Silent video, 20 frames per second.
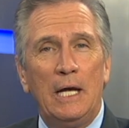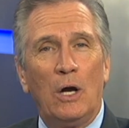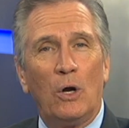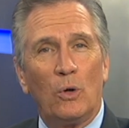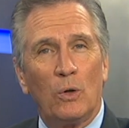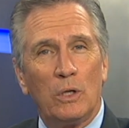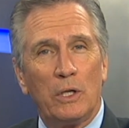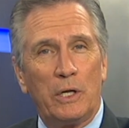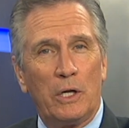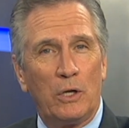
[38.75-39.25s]

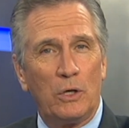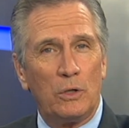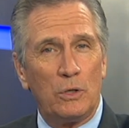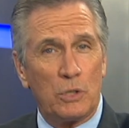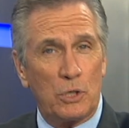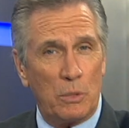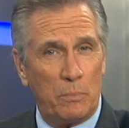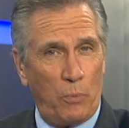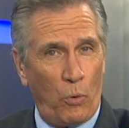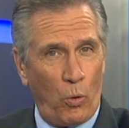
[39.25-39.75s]
earlier,
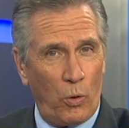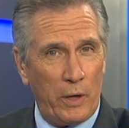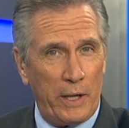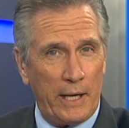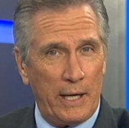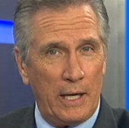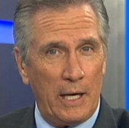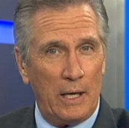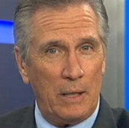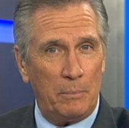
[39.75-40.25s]

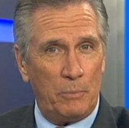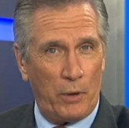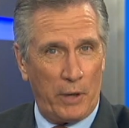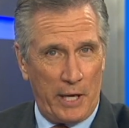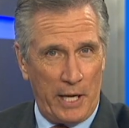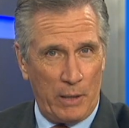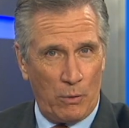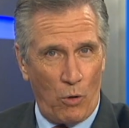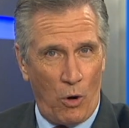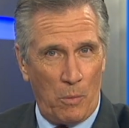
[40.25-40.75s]
supporting
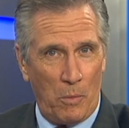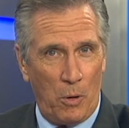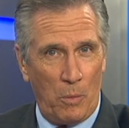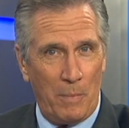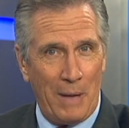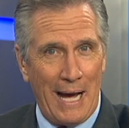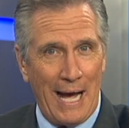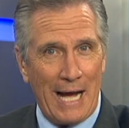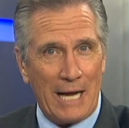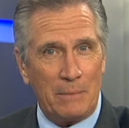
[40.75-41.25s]
bringing Romo
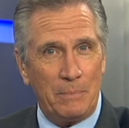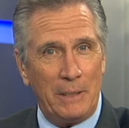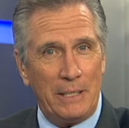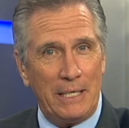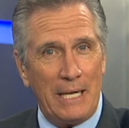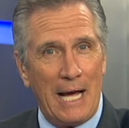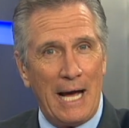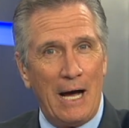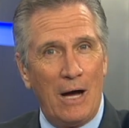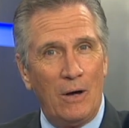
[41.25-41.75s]
back, but
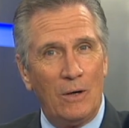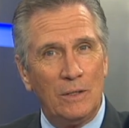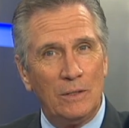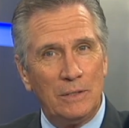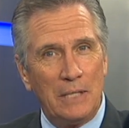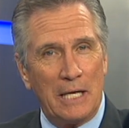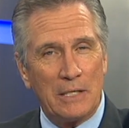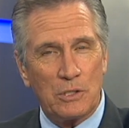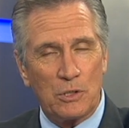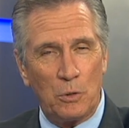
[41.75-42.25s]
now
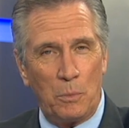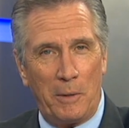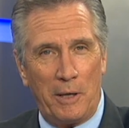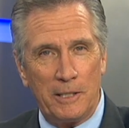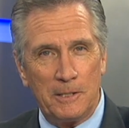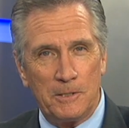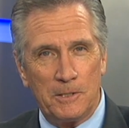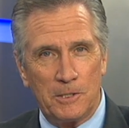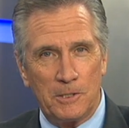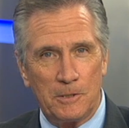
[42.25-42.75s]
not so
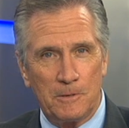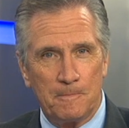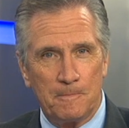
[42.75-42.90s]
much.